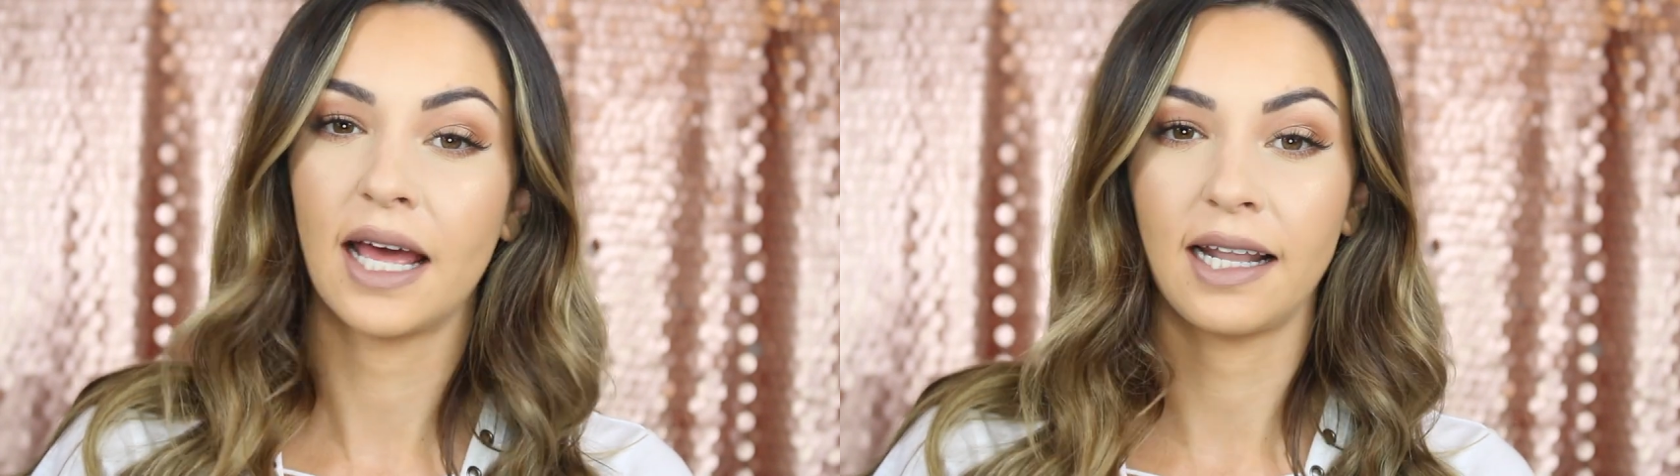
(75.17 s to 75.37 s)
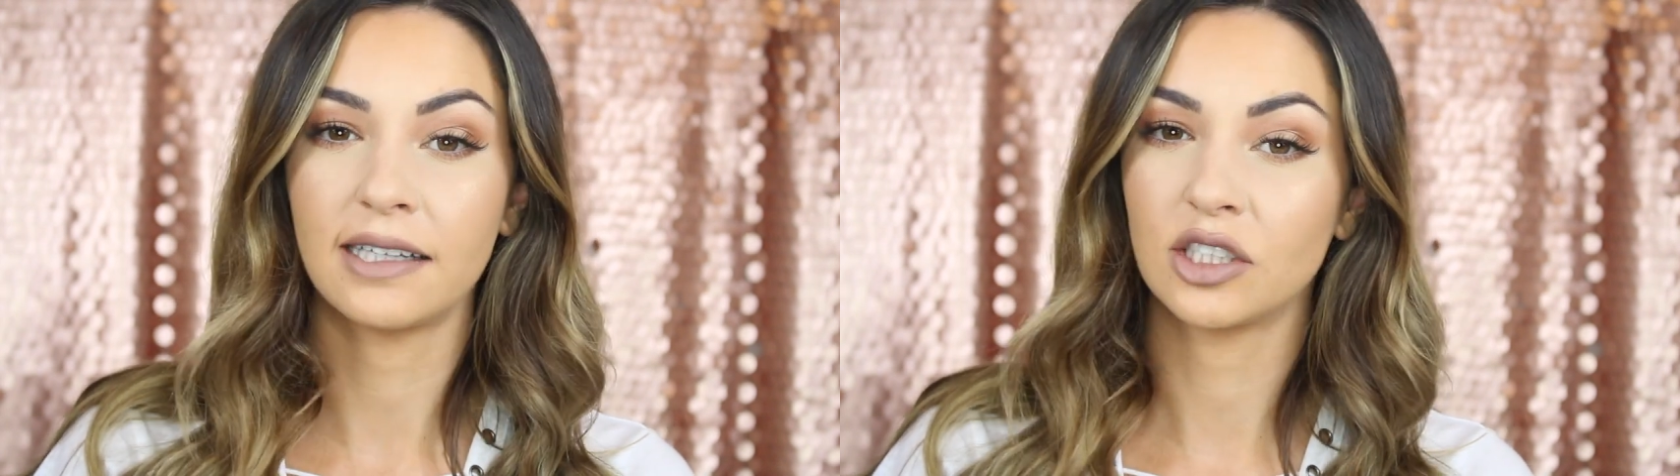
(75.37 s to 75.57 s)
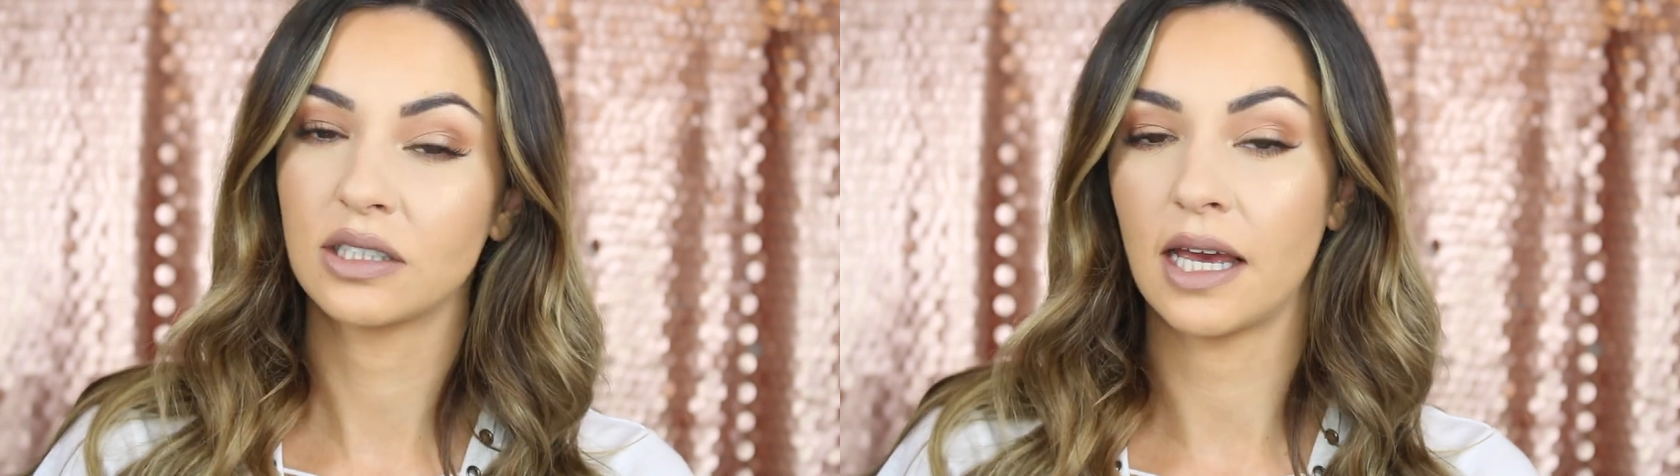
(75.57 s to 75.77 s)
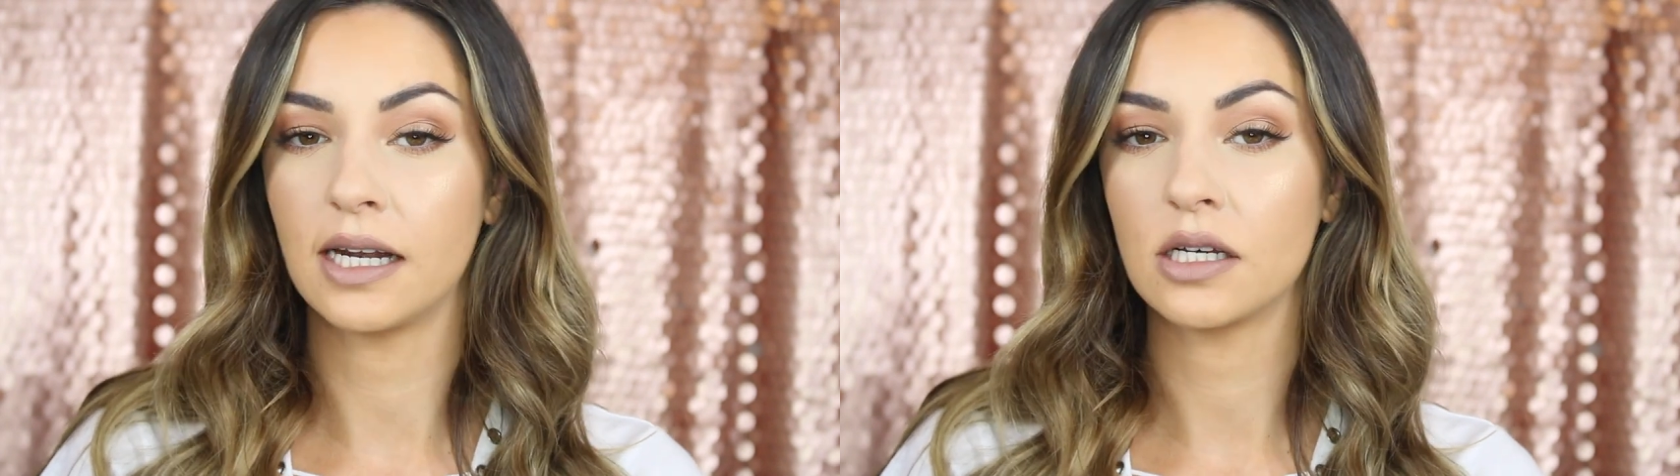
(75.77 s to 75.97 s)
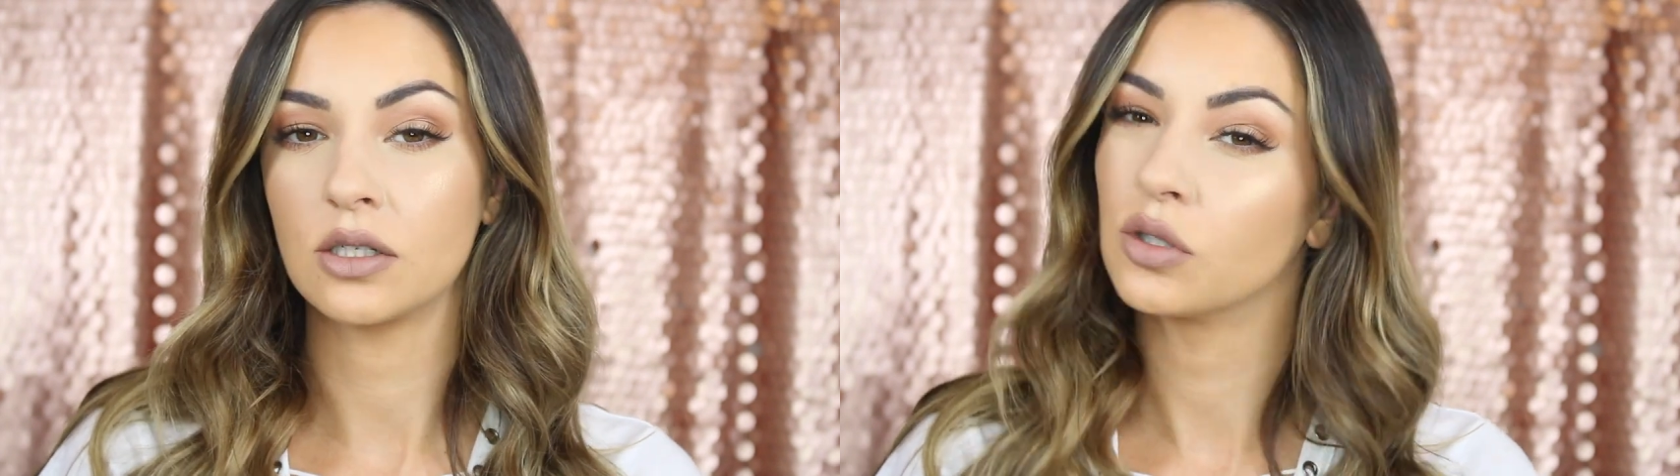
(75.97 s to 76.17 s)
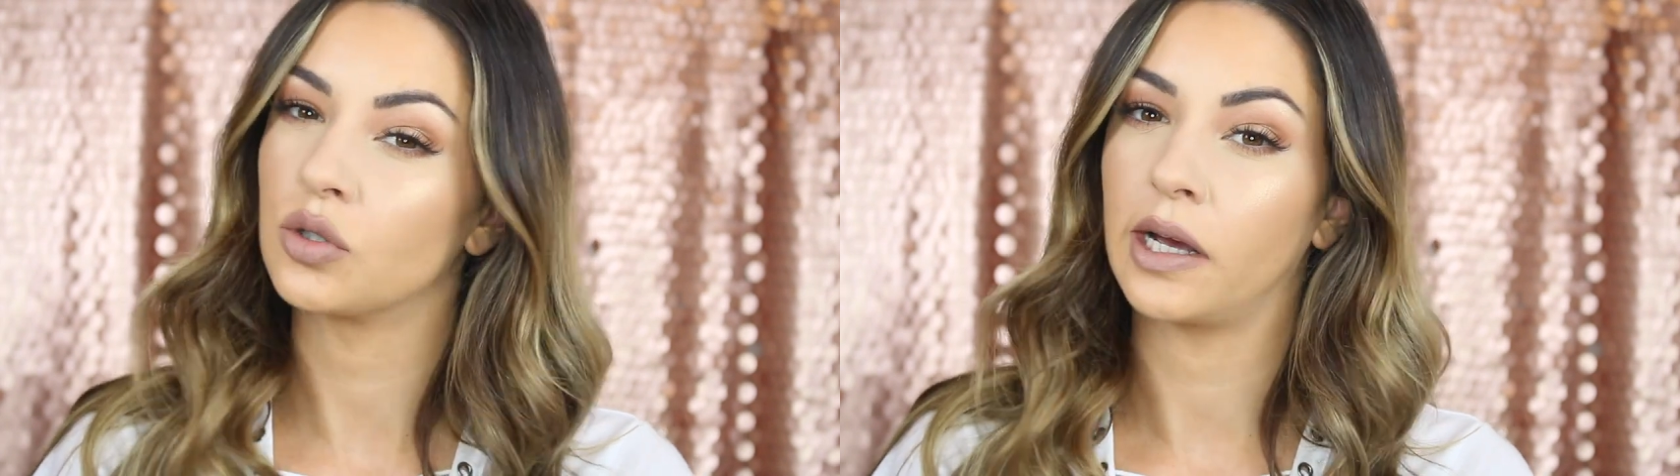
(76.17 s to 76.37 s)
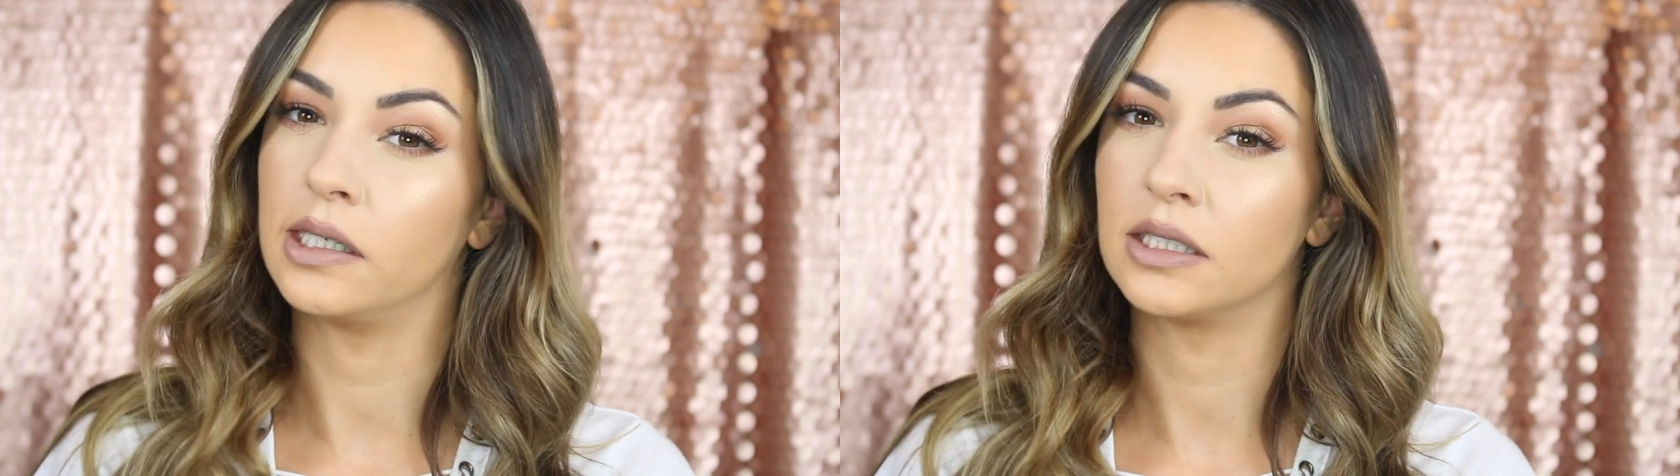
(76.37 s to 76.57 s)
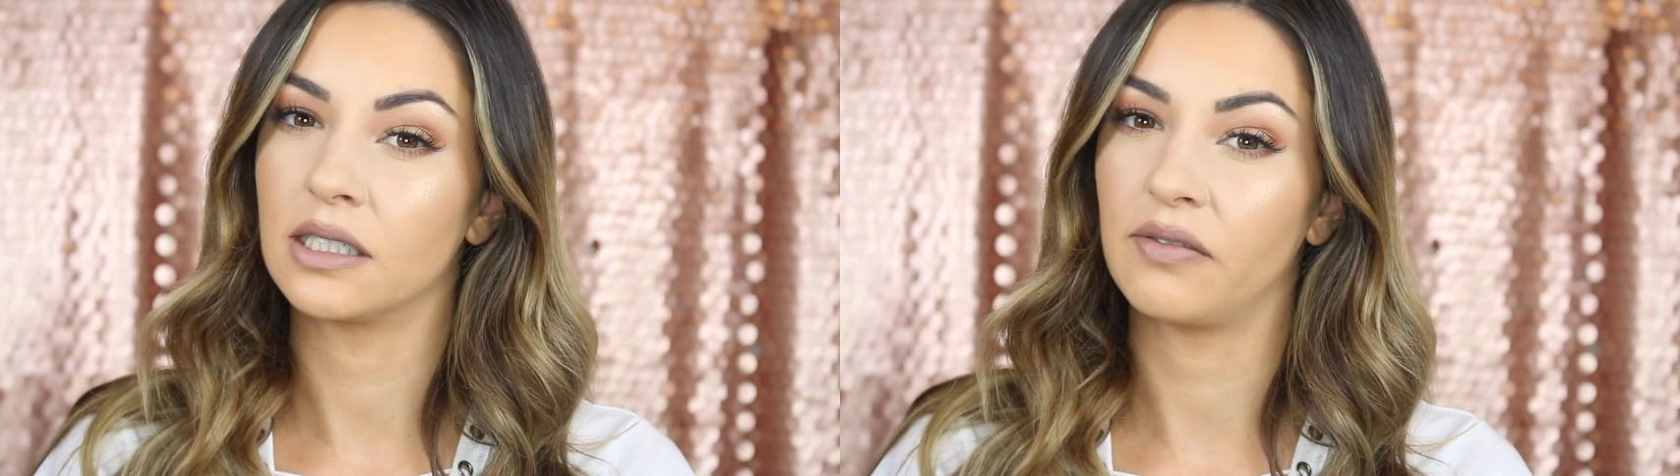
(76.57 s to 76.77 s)
and let's just get
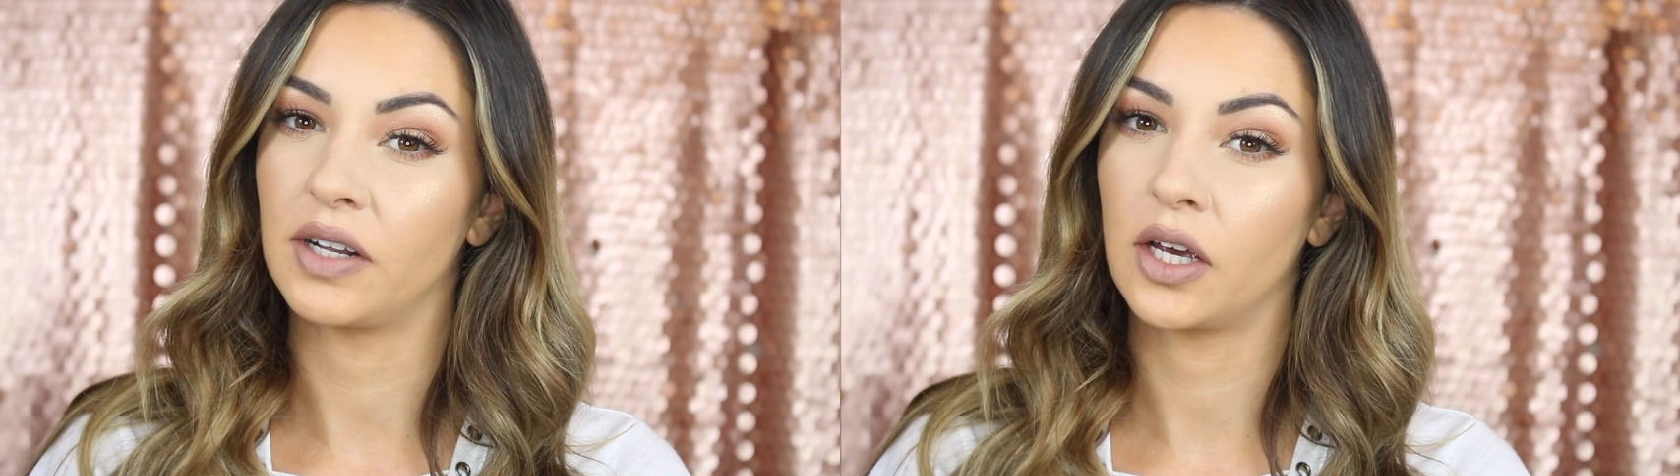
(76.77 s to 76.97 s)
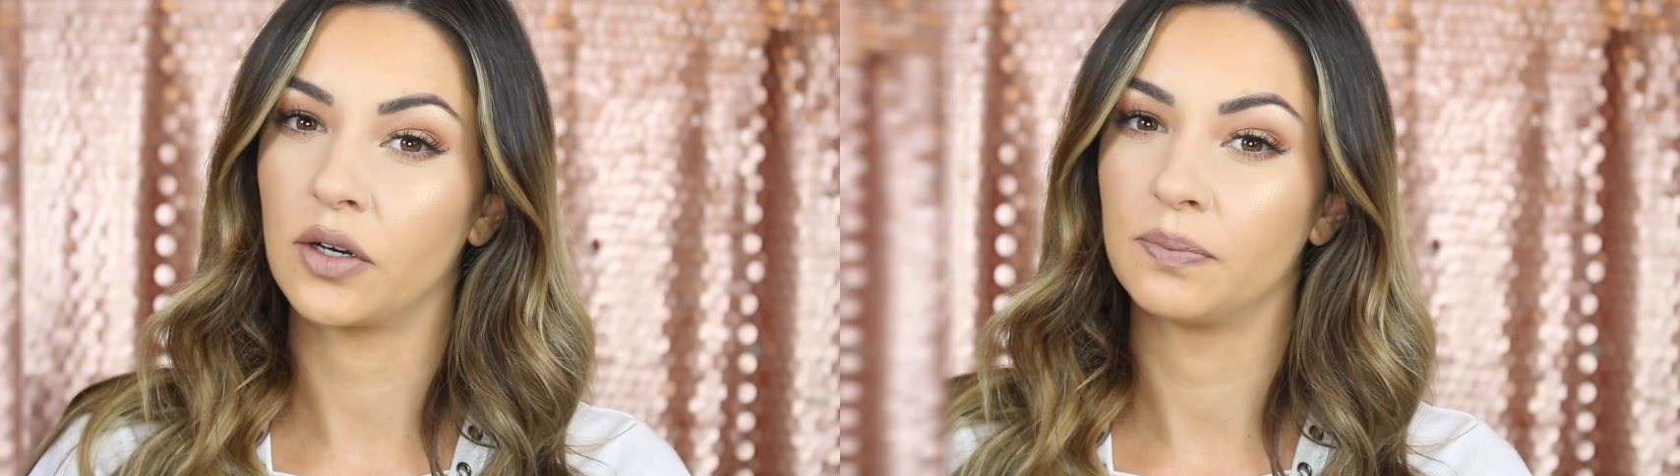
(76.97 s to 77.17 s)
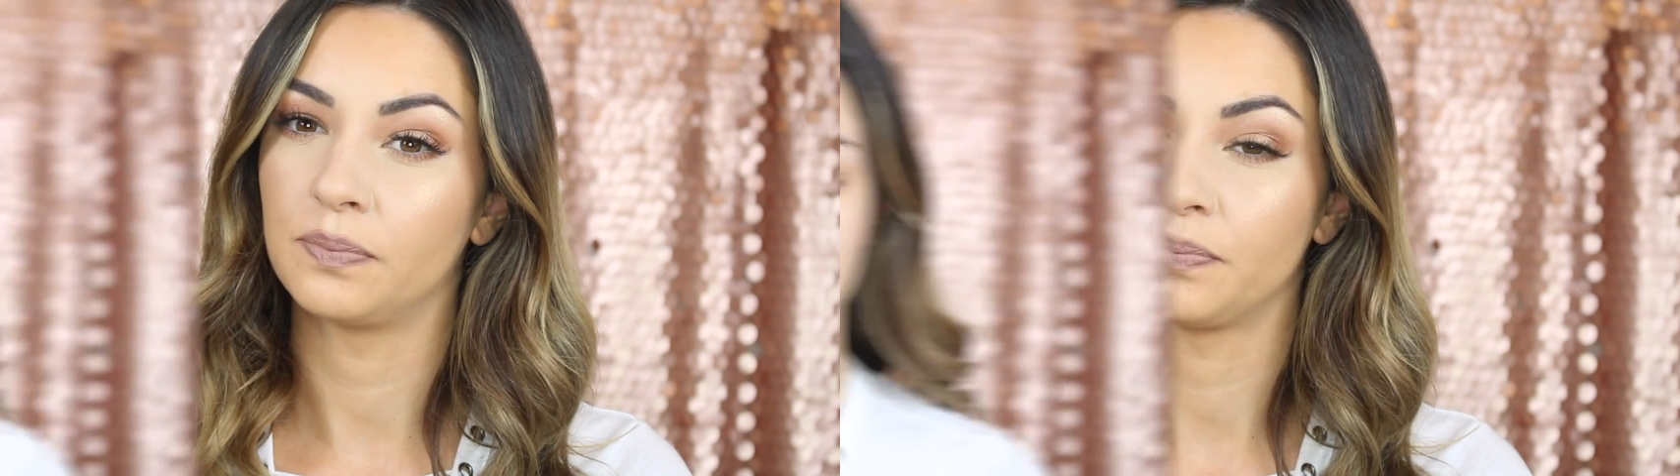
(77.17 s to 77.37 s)
straight into the video.